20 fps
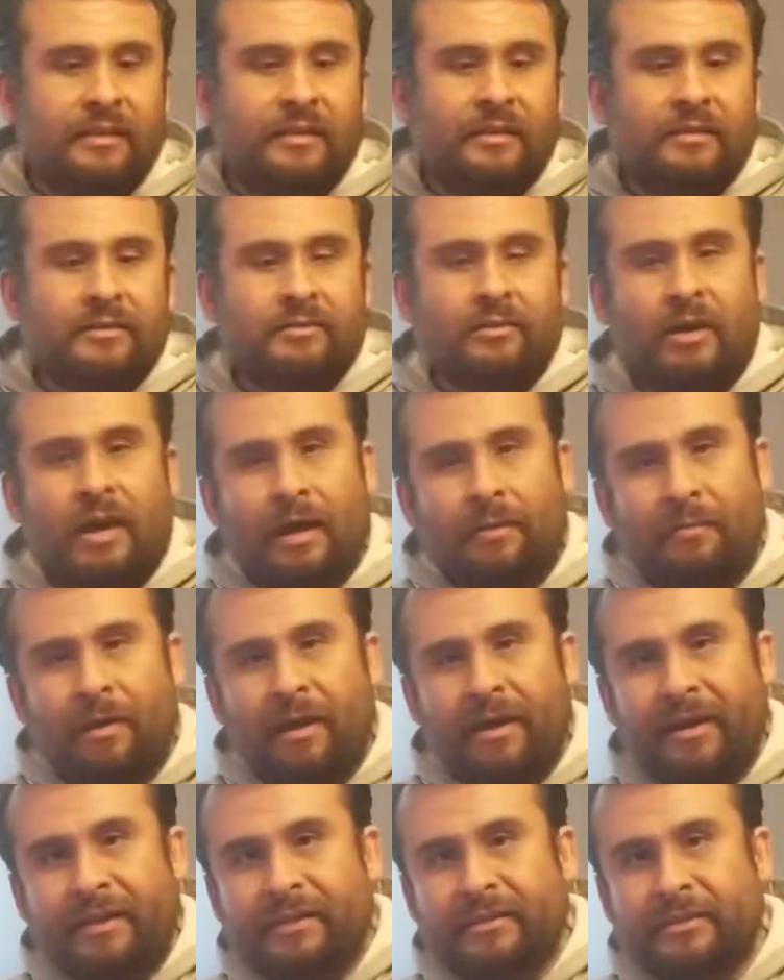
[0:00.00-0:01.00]
So I bought
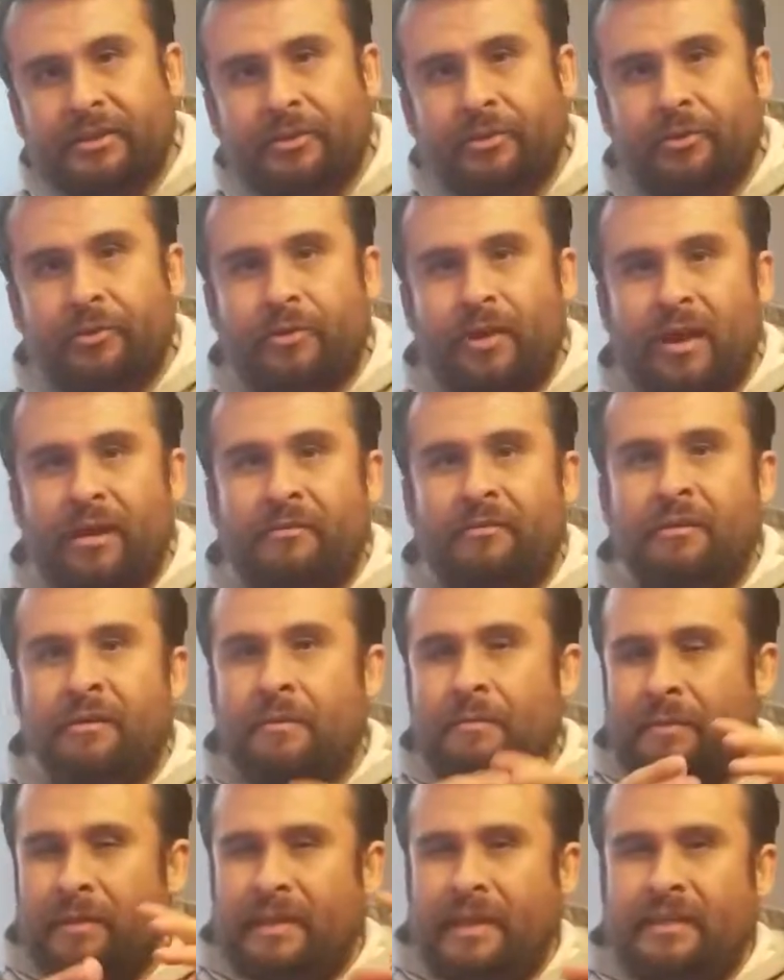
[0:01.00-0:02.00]
an external drive,
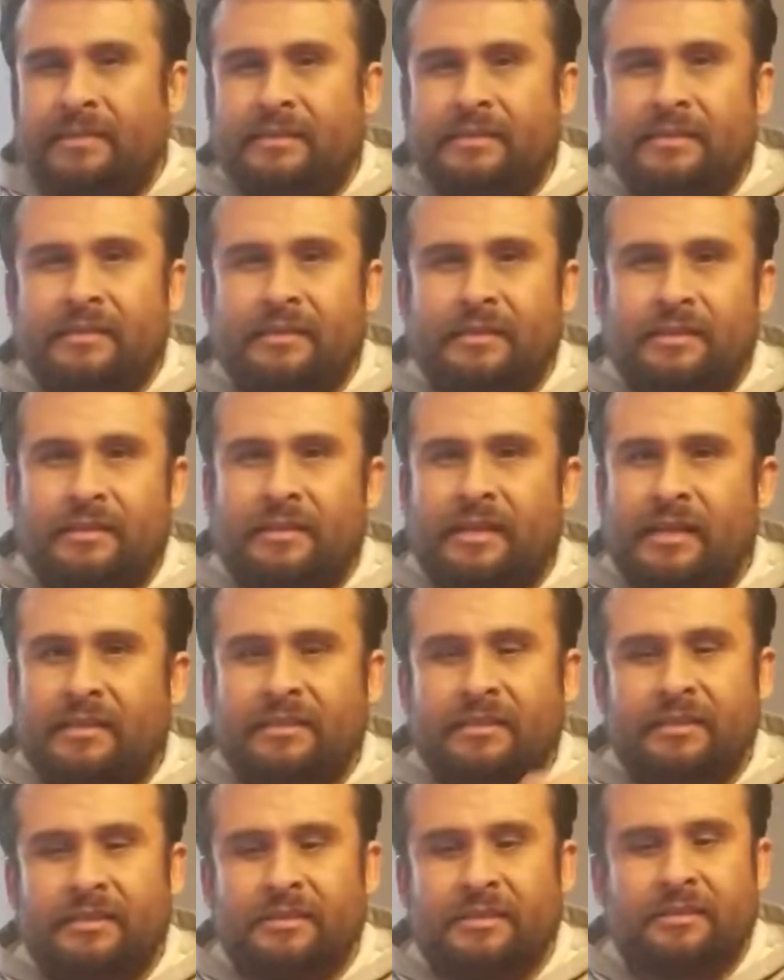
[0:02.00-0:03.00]
but that's it, that's
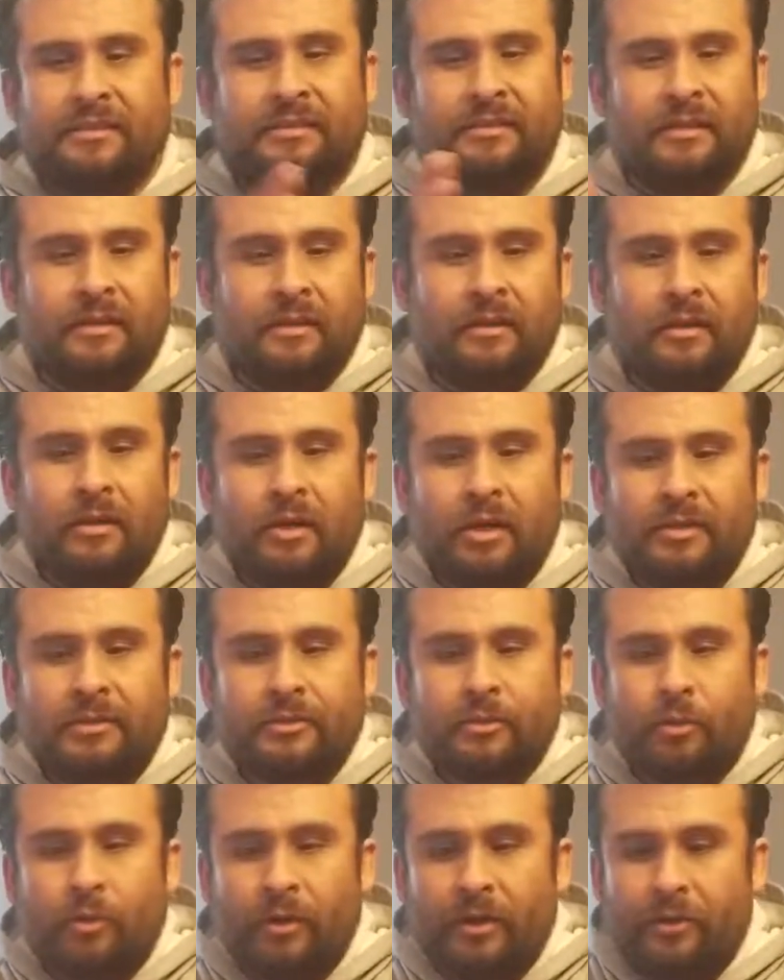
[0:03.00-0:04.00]
just a
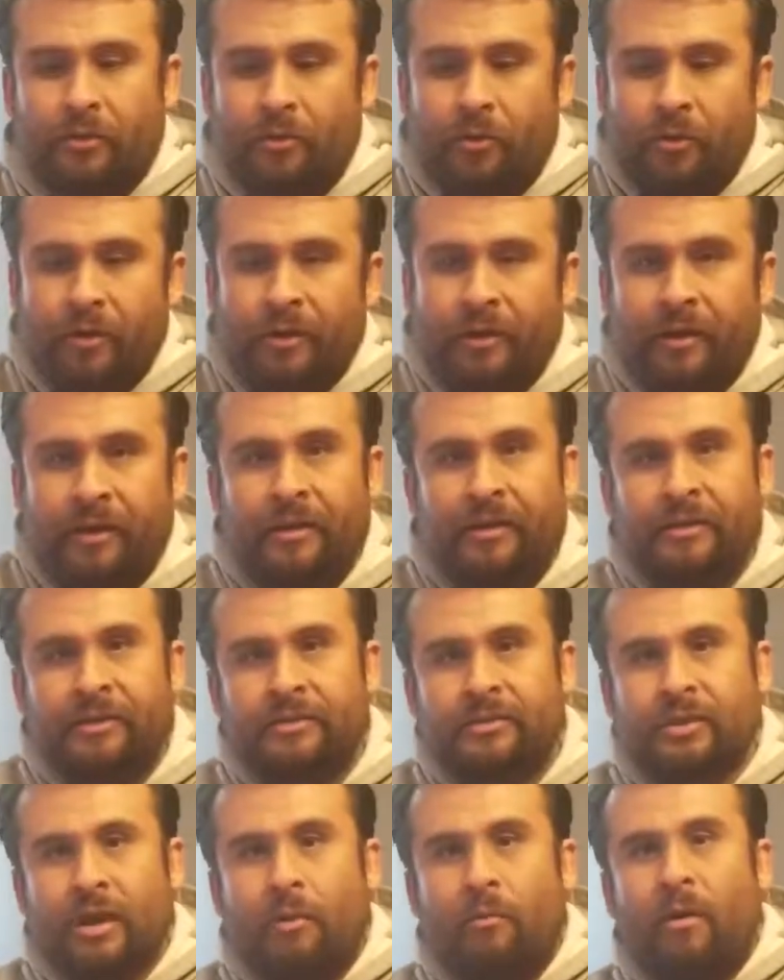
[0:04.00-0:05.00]
story to go on.
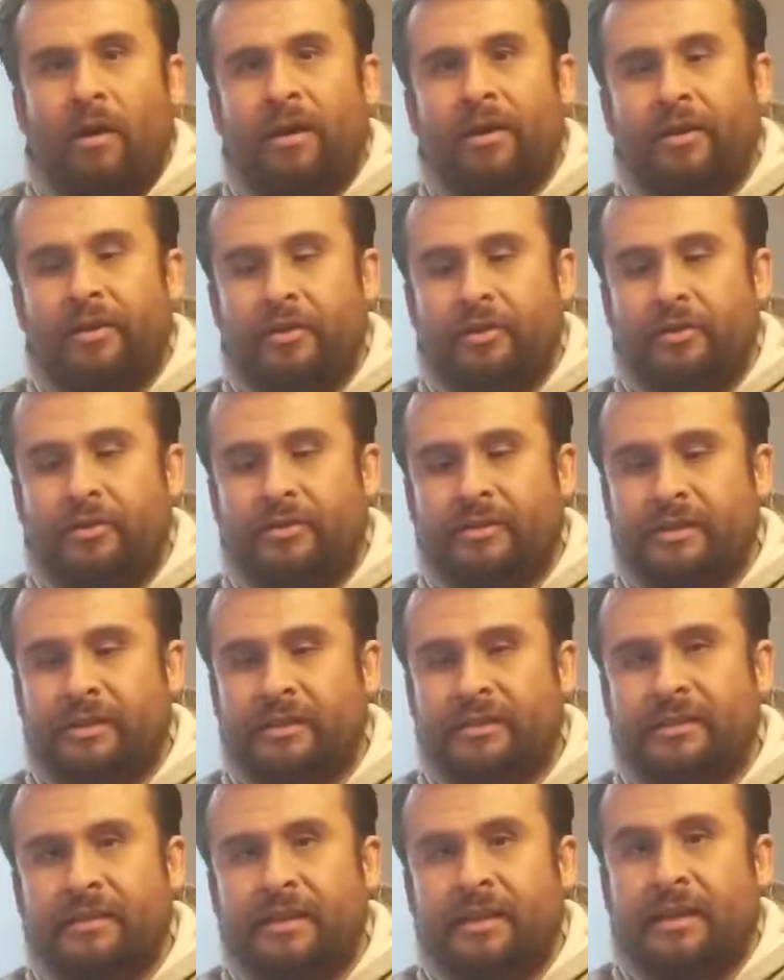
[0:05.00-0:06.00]
So I wanted to use this,
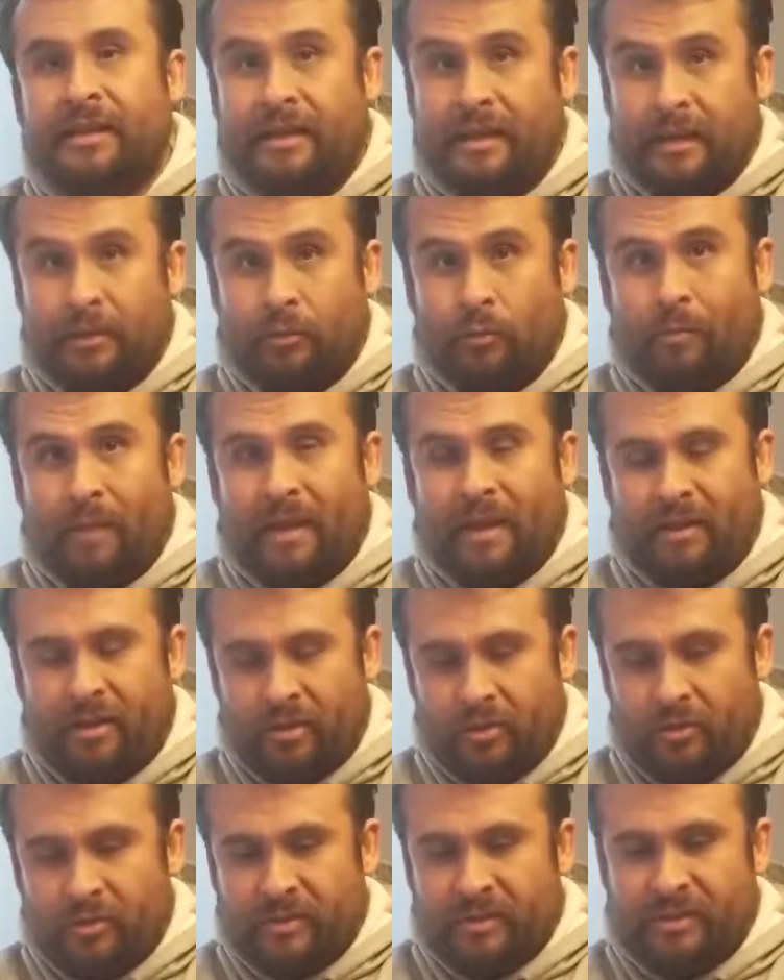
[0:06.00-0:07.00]
and I do plan on
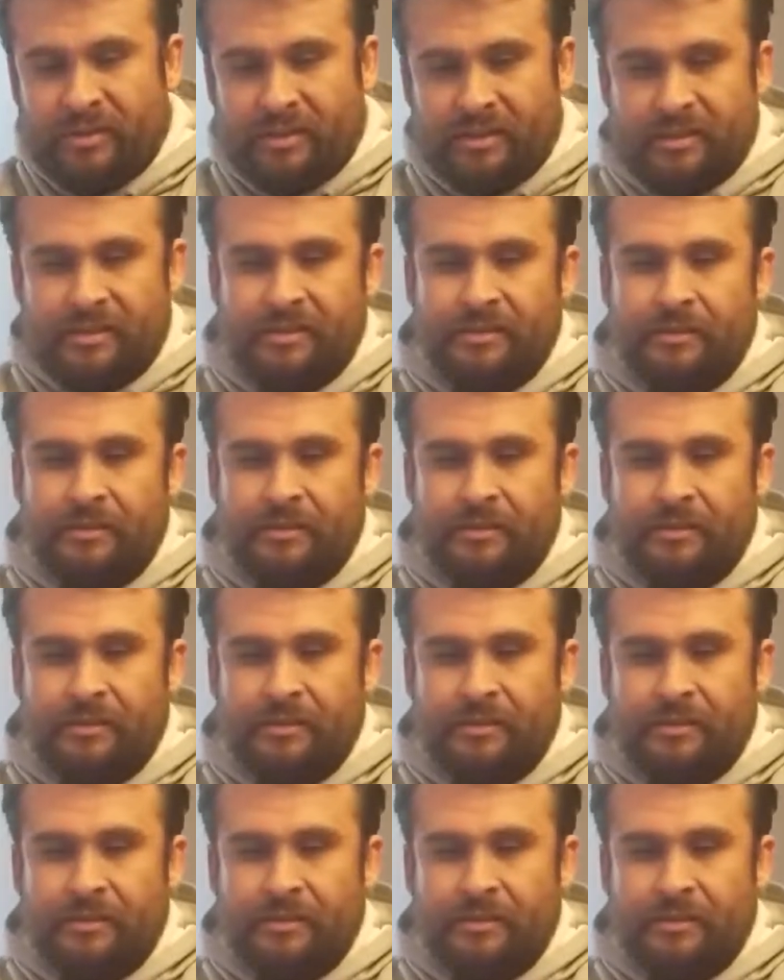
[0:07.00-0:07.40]
using this.